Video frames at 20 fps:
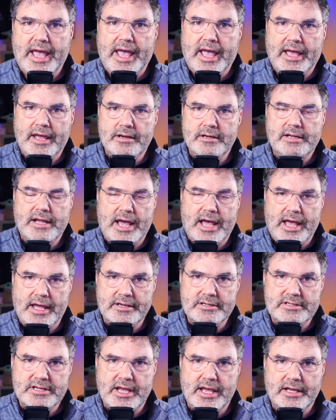add
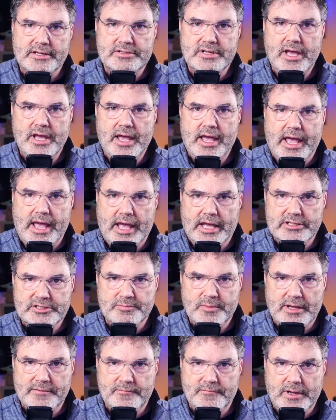contacts as
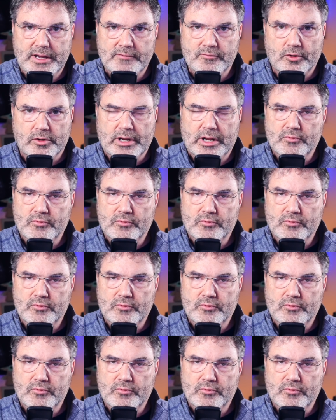my favorite.